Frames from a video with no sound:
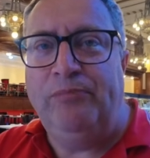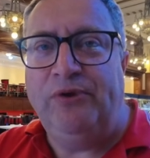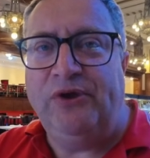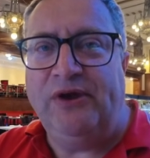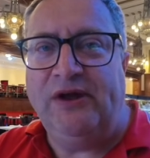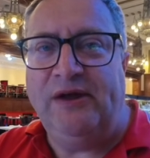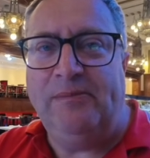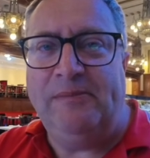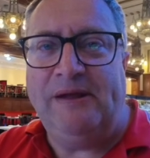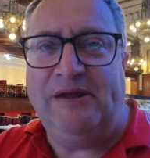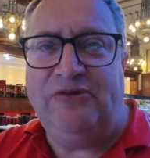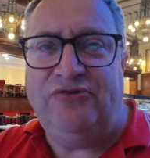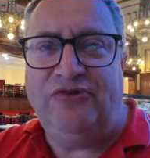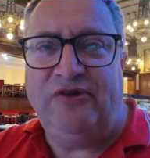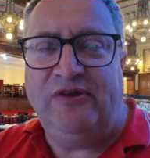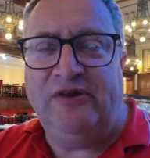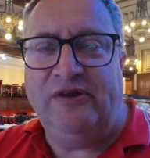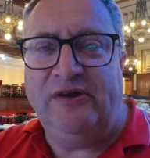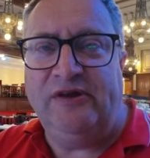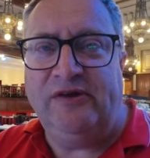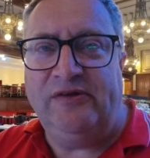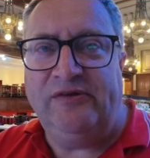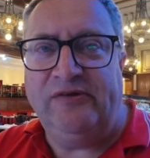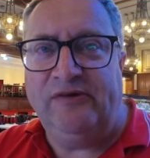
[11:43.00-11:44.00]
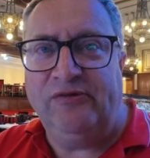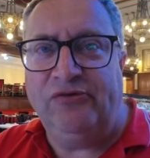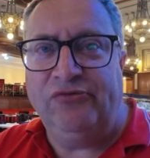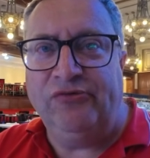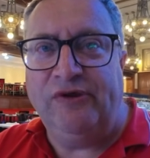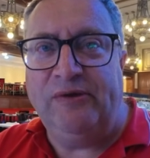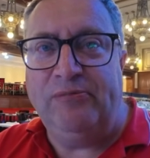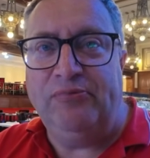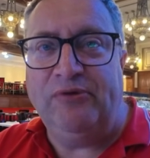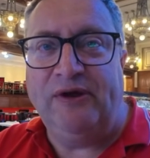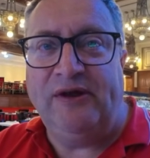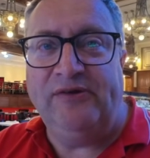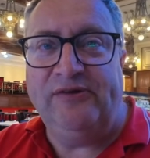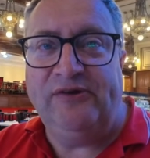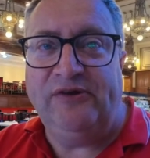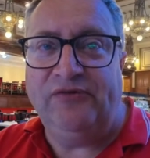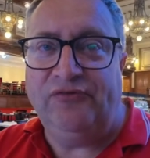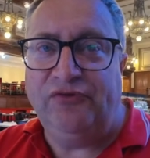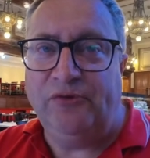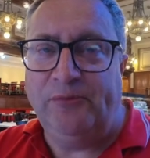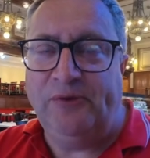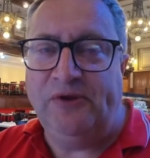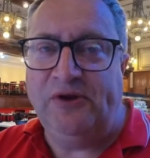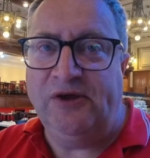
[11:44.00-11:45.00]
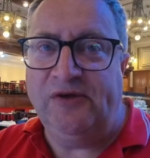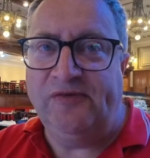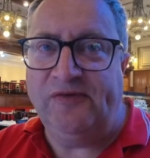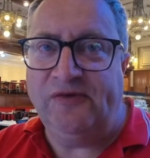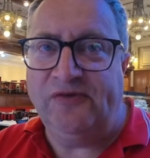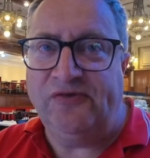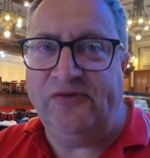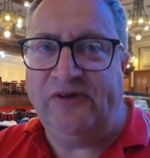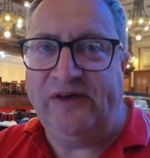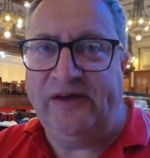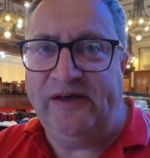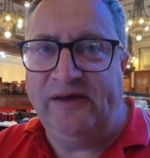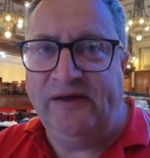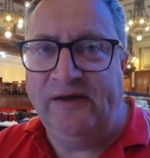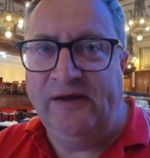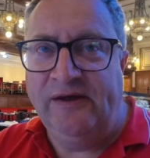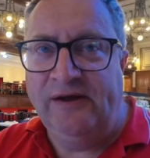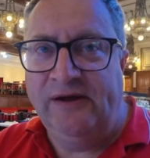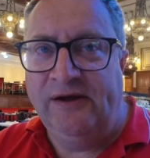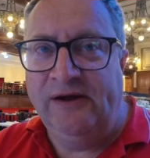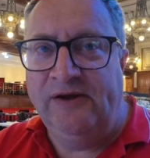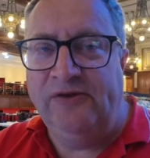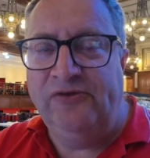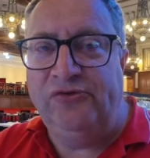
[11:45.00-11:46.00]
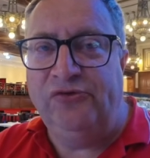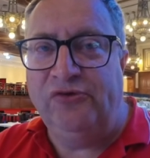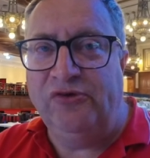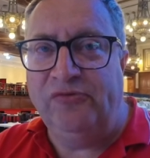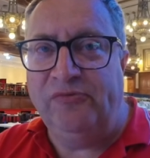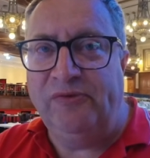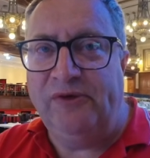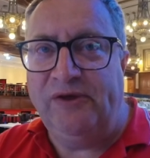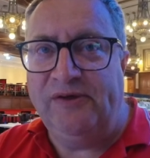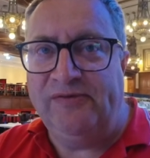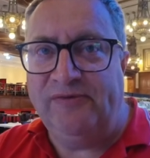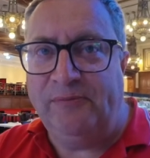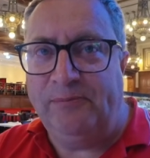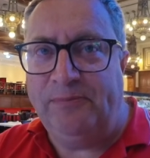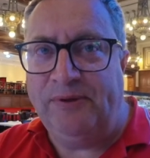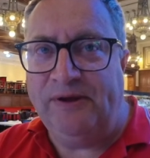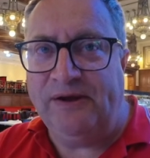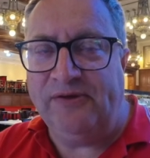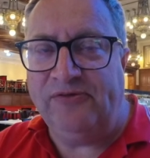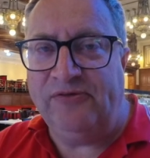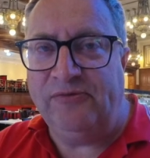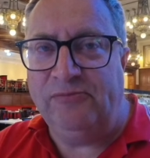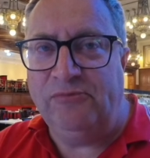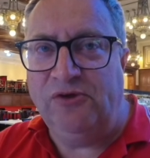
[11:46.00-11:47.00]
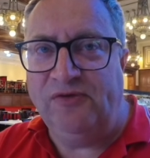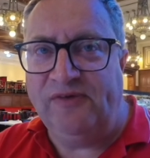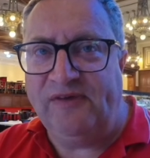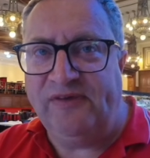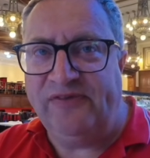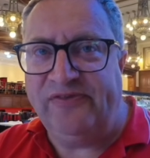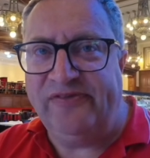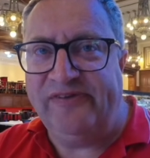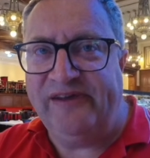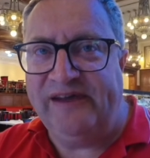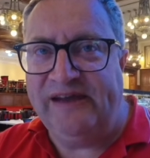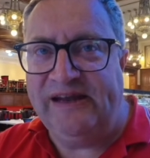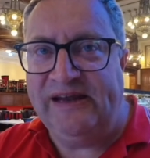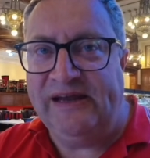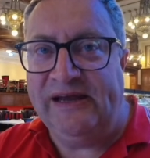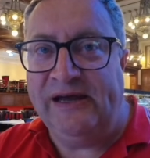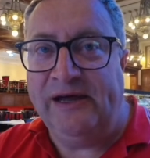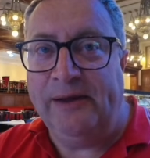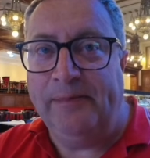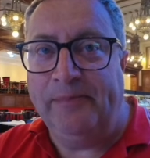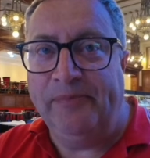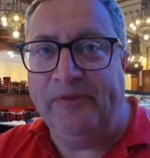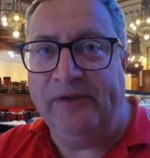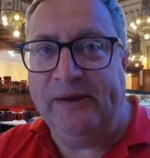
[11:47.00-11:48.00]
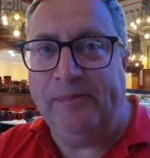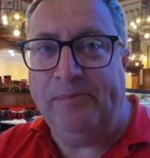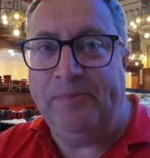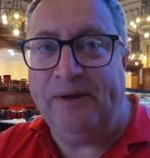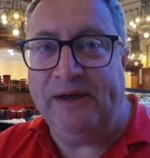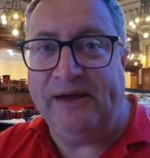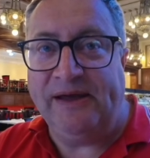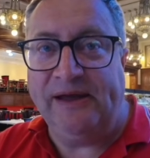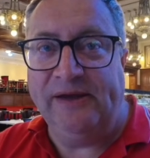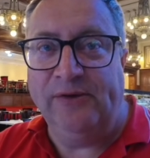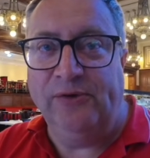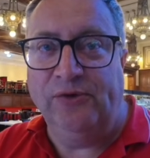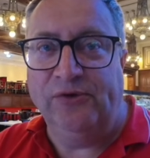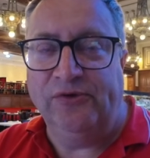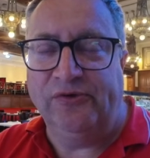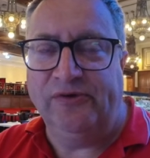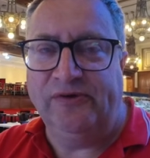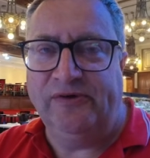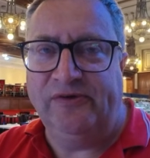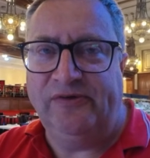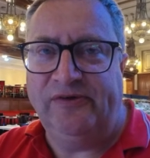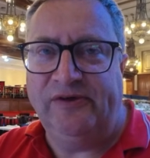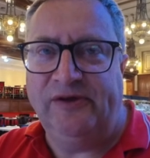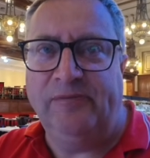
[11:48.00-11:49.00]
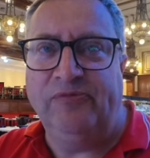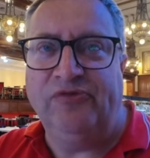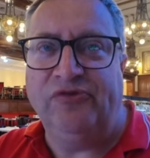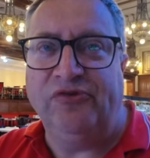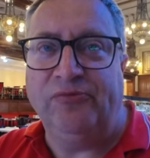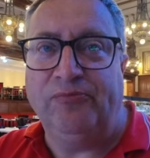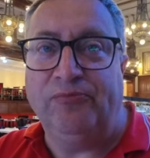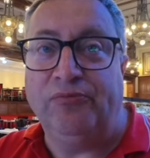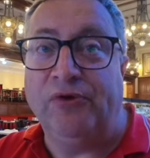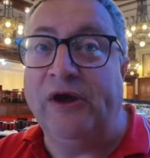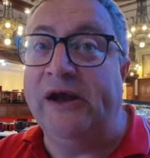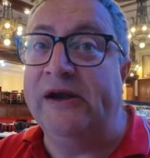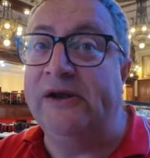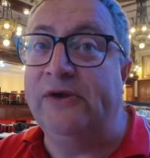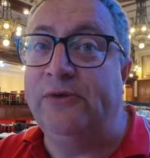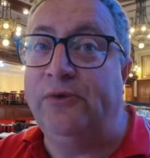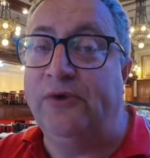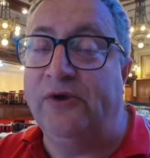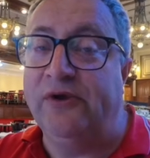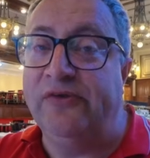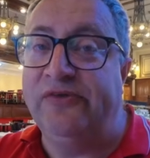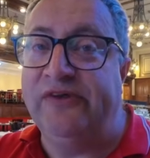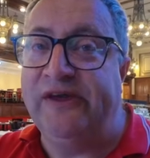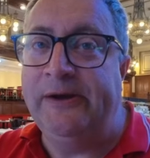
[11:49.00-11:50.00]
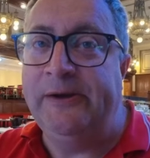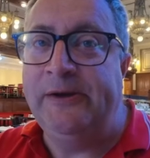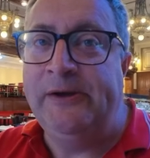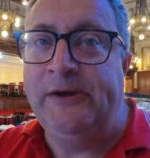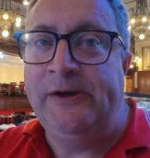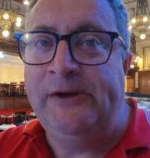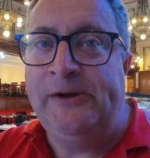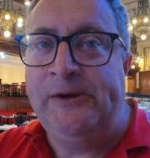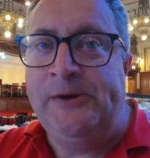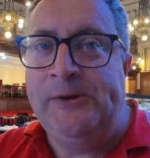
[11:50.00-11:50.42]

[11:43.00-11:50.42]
But I imagine that as rebranded from a Novotel to a Mövenpick to move it slightly up the pecking order in terms of brand quality,